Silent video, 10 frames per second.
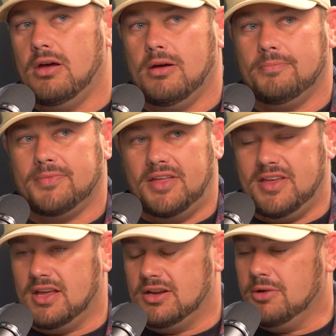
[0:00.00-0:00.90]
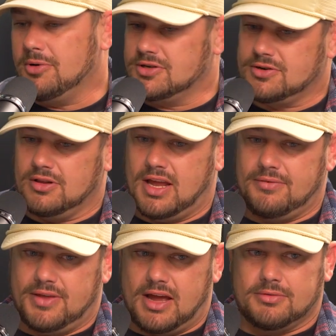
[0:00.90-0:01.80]
I think on your personal
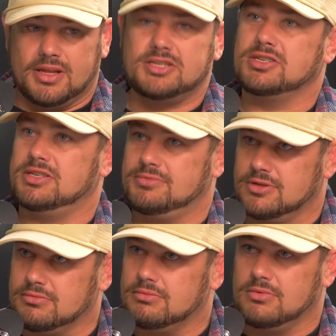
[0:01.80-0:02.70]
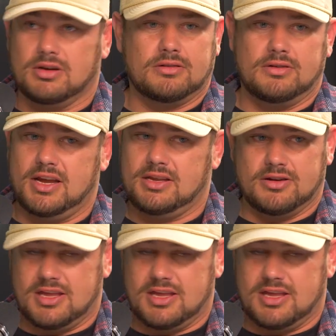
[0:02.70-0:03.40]
life, relationships they're great.